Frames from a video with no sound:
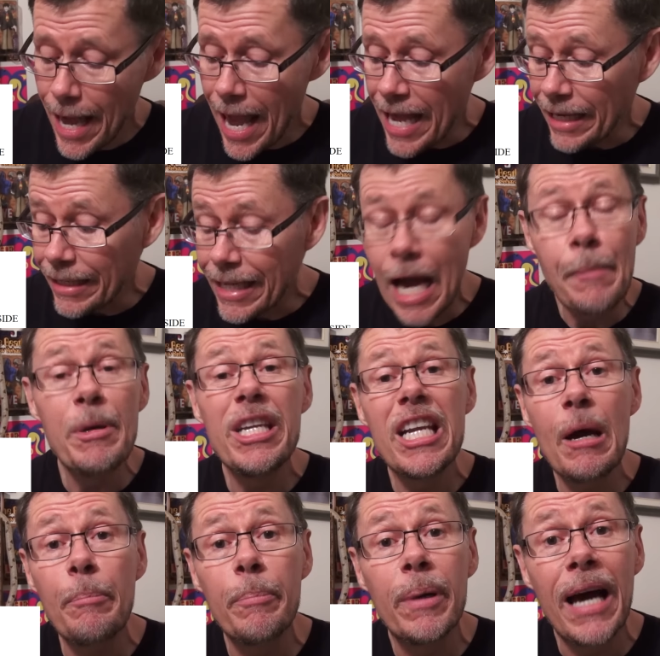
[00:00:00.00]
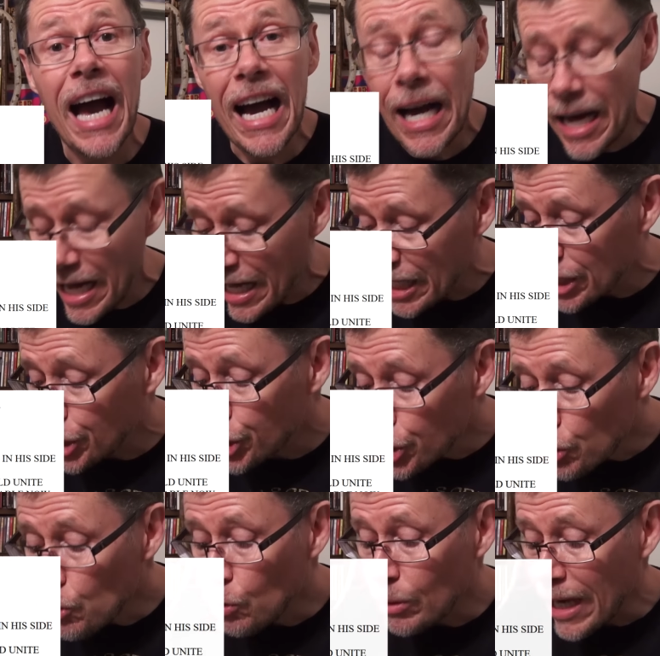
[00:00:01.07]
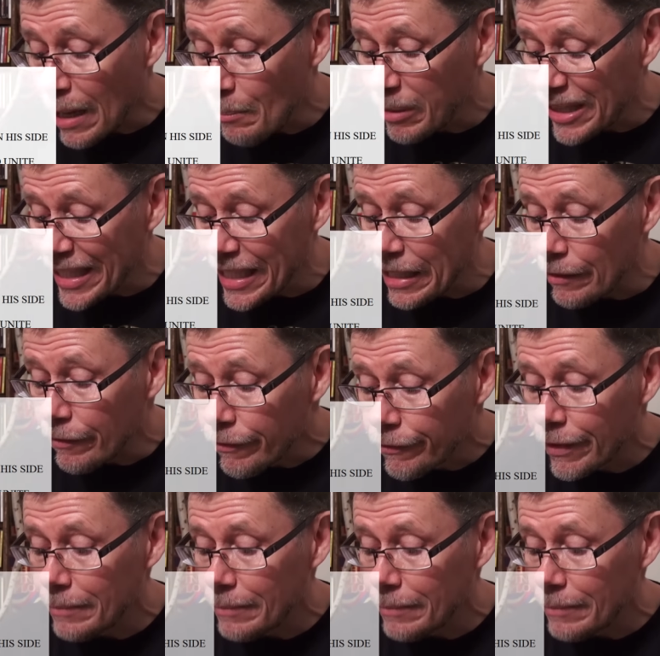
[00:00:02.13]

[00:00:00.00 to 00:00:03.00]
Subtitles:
And coming up soon, I believe,